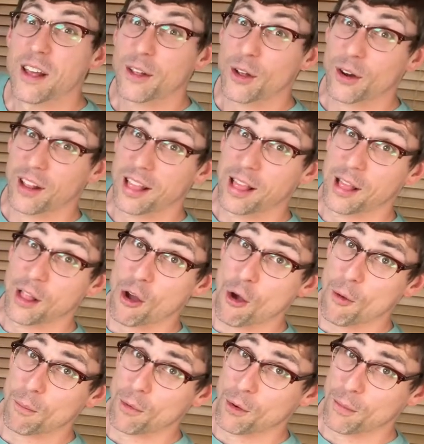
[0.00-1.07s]
got a
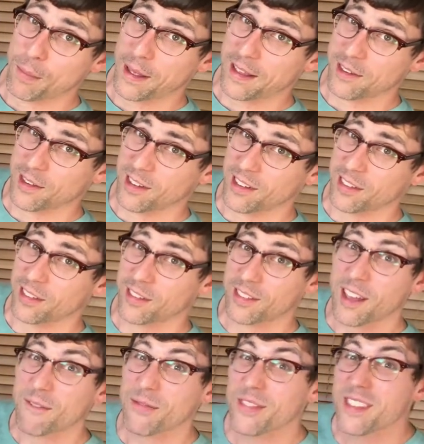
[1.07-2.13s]
lot more pictures,
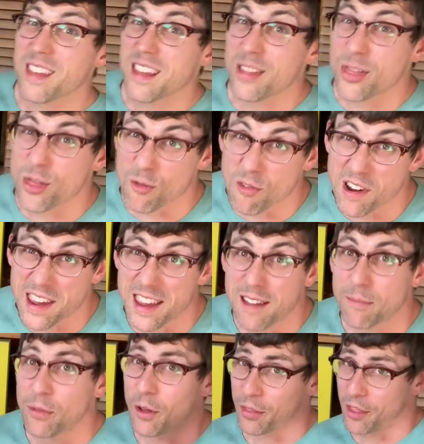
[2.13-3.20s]
73,
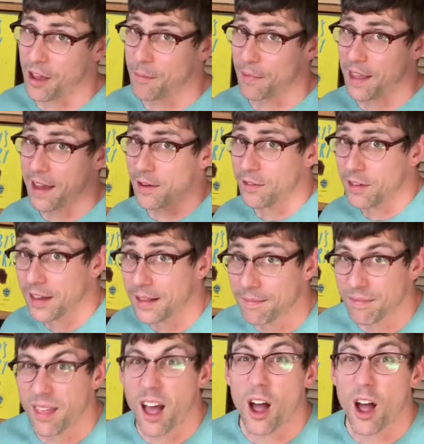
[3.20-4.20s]
not that I'm counting.